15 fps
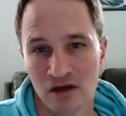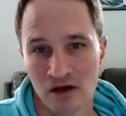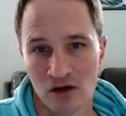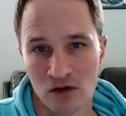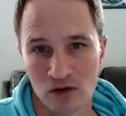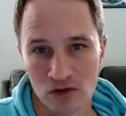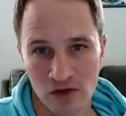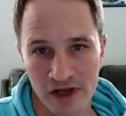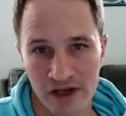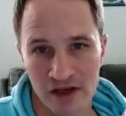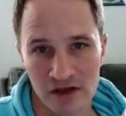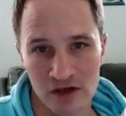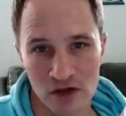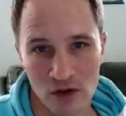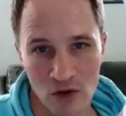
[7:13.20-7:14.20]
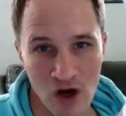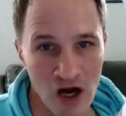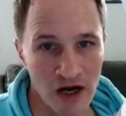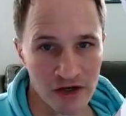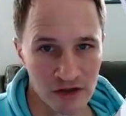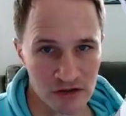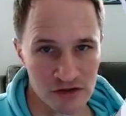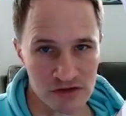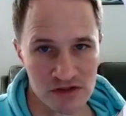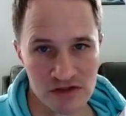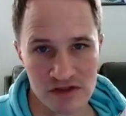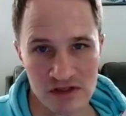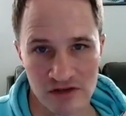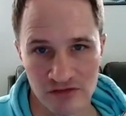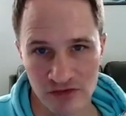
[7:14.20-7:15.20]
or like condos and
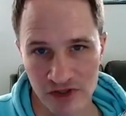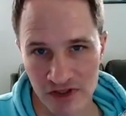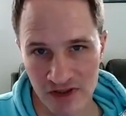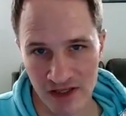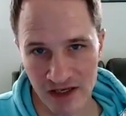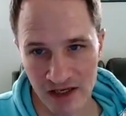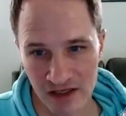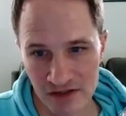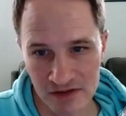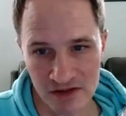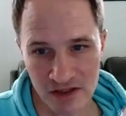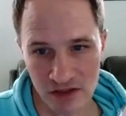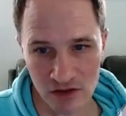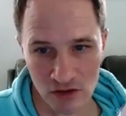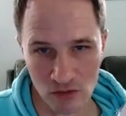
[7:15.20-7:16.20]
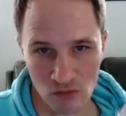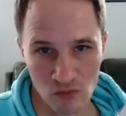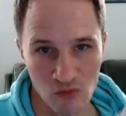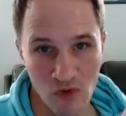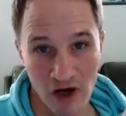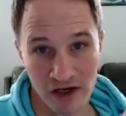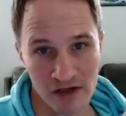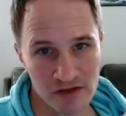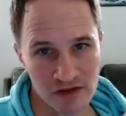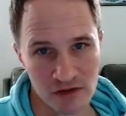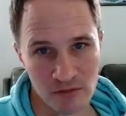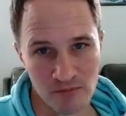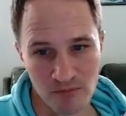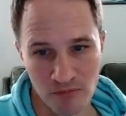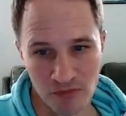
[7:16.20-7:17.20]
stuff like that that are right at
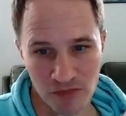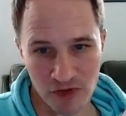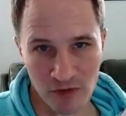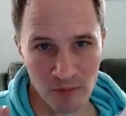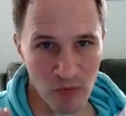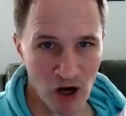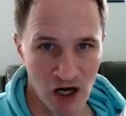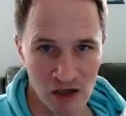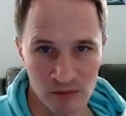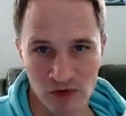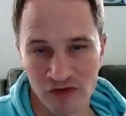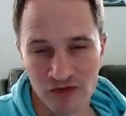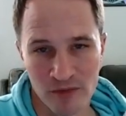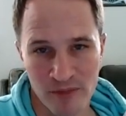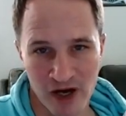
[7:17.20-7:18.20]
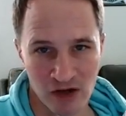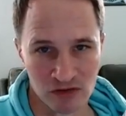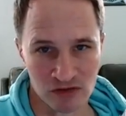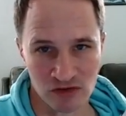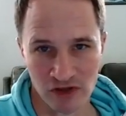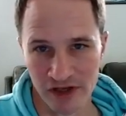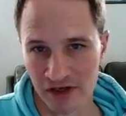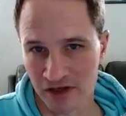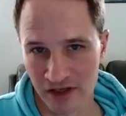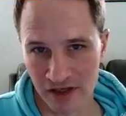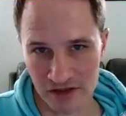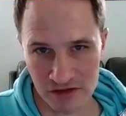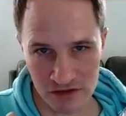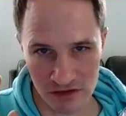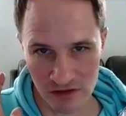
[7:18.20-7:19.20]
the bottom of the mountain, like
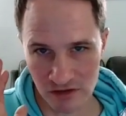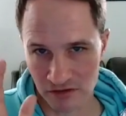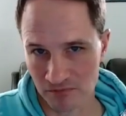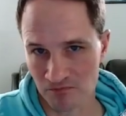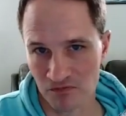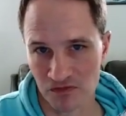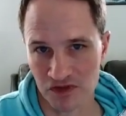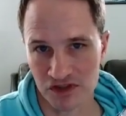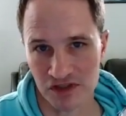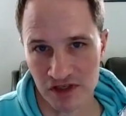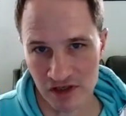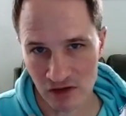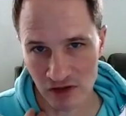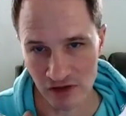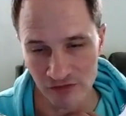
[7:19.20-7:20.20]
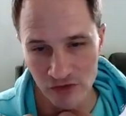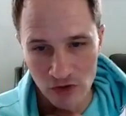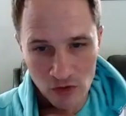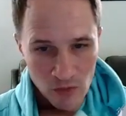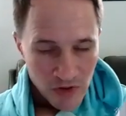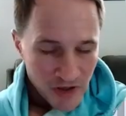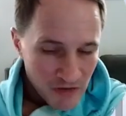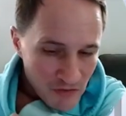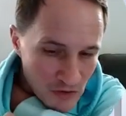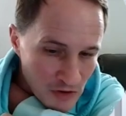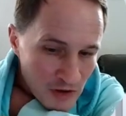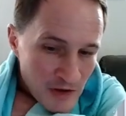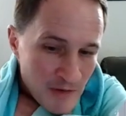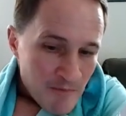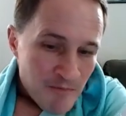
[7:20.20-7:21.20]
next to the ski lift or whatever.
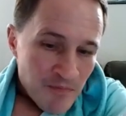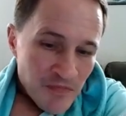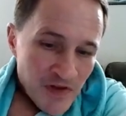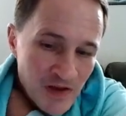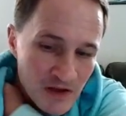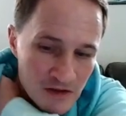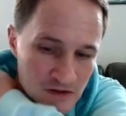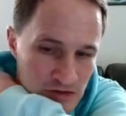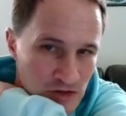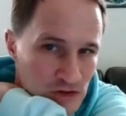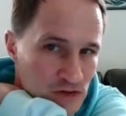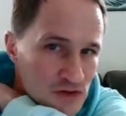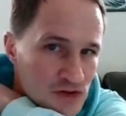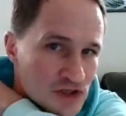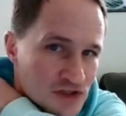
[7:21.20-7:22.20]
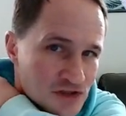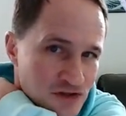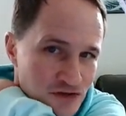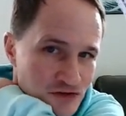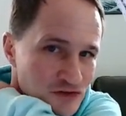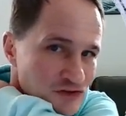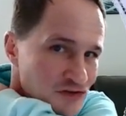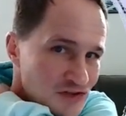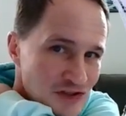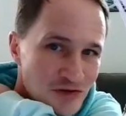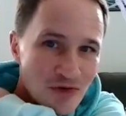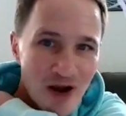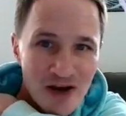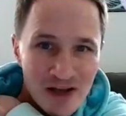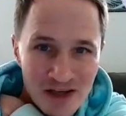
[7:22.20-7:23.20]
So you just ski
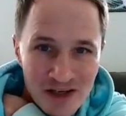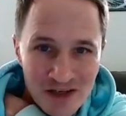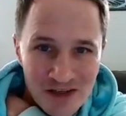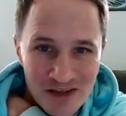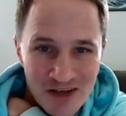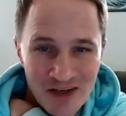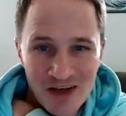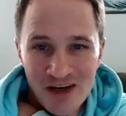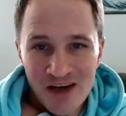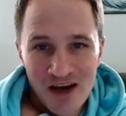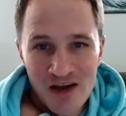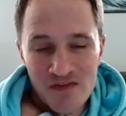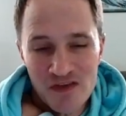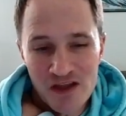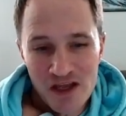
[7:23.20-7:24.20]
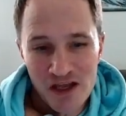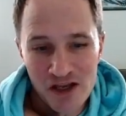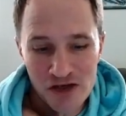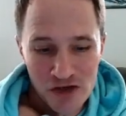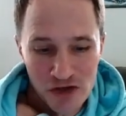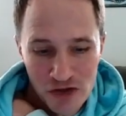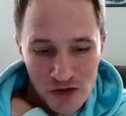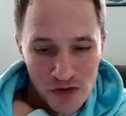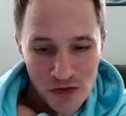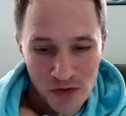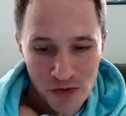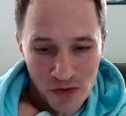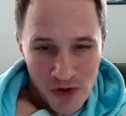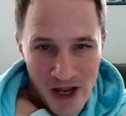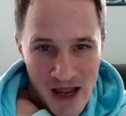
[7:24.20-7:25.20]
right in, and then
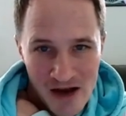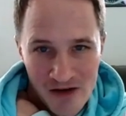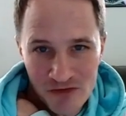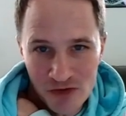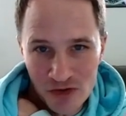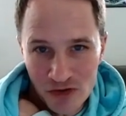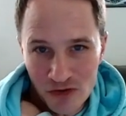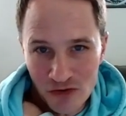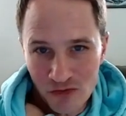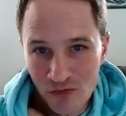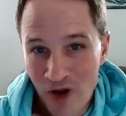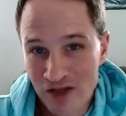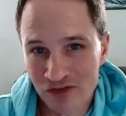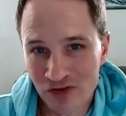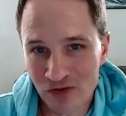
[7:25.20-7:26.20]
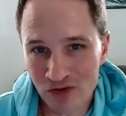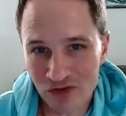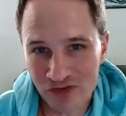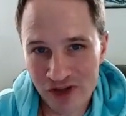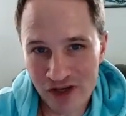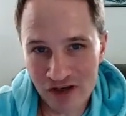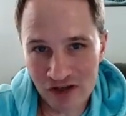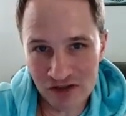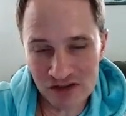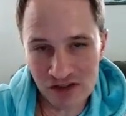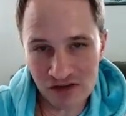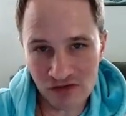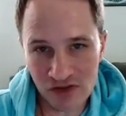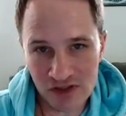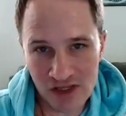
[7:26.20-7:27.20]
you have your rentals there and
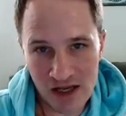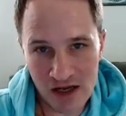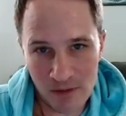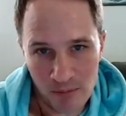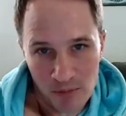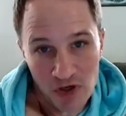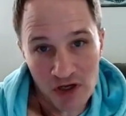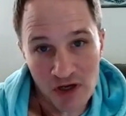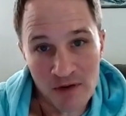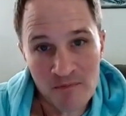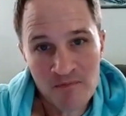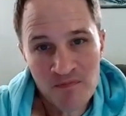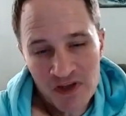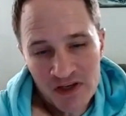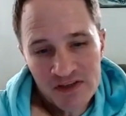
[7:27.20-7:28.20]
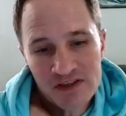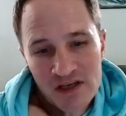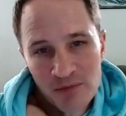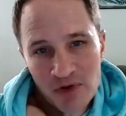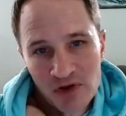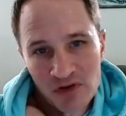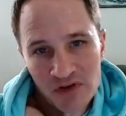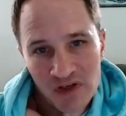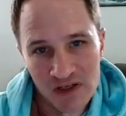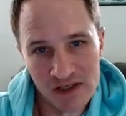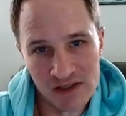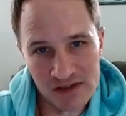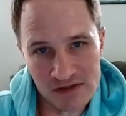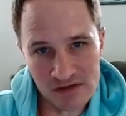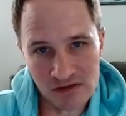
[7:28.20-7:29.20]
stuff like that. But typically it
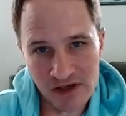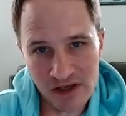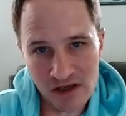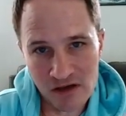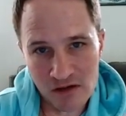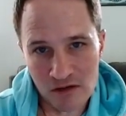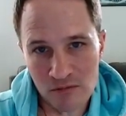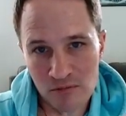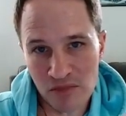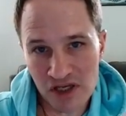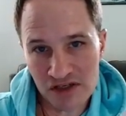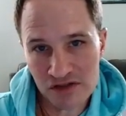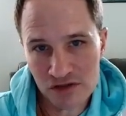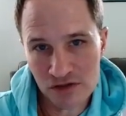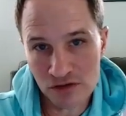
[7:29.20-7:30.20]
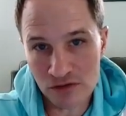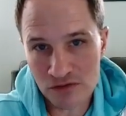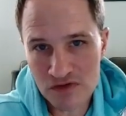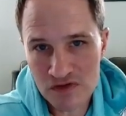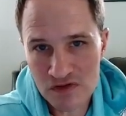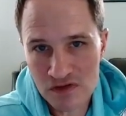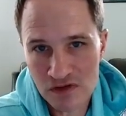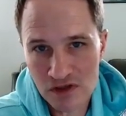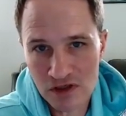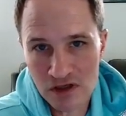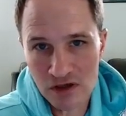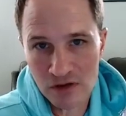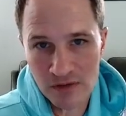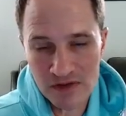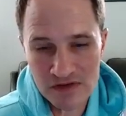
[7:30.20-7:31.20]
is like mixed use.
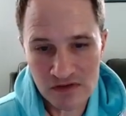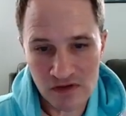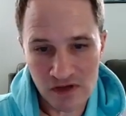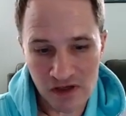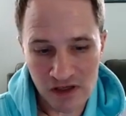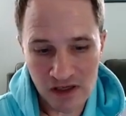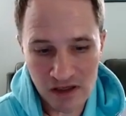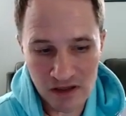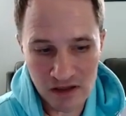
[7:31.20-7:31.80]
It's like